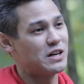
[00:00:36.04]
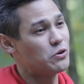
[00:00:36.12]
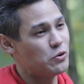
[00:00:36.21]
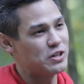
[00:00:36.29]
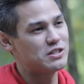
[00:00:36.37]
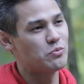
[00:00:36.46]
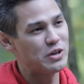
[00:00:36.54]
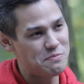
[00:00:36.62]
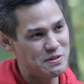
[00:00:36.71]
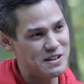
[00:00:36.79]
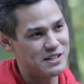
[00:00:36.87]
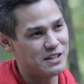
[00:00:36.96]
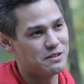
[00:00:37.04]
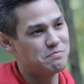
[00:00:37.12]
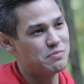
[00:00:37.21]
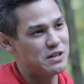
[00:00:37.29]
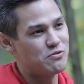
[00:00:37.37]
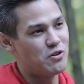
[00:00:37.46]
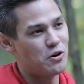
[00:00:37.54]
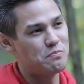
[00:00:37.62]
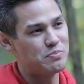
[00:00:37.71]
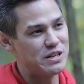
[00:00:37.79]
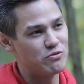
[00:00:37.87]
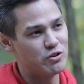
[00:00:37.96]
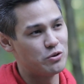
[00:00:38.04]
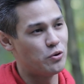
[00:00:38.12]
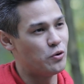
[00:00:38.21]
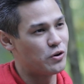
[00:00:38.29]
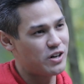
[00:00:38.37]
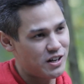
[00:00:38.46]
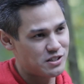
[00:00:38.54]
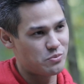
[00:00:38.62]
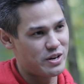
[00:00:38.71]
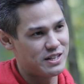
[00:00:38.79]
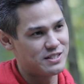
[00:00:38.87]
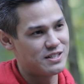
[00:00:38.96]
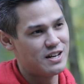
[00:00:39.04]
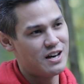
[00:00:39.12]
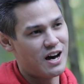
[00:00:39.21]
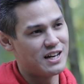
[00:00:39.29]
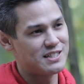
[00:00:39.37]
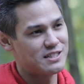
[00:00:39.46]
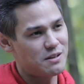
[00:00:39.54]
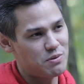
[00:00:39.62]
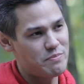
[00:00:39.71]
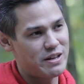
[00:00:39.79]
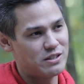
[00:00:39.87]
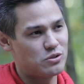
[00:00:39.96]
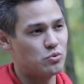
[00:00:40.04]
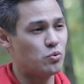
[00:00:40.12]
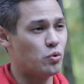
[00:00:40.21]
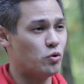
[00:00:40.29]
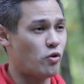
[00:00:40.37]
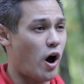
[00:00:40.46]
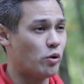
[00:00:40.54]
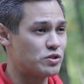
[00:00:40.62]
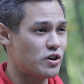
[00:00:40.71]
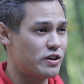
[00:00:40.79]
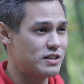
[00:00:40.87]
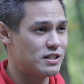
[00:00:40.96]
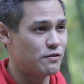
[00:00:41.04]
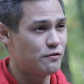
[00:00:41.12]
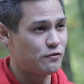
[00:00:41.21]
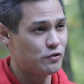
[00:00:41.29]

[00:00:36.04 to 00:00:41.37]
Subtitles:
So according to Wikipedia, B-roll, B-reel or cutaways are supplemental or alternative